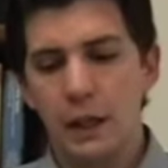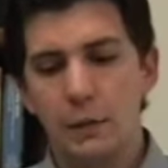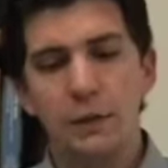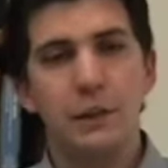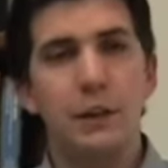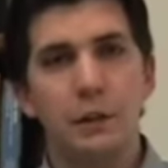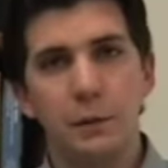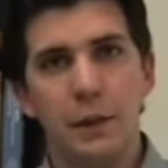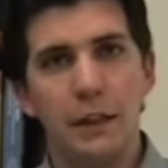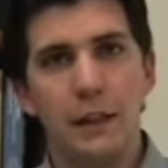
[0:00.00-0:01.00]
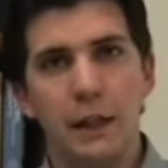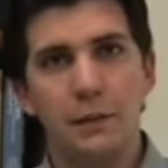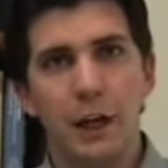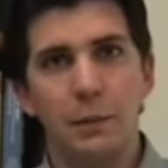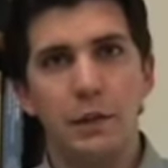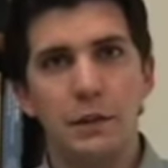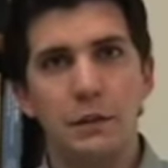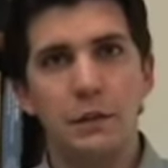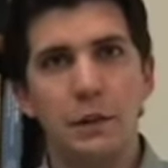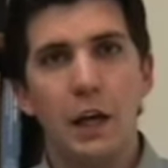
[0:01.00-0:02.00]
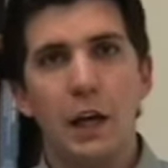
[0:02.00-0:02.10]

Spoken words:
We've seen those as being kind of top issues.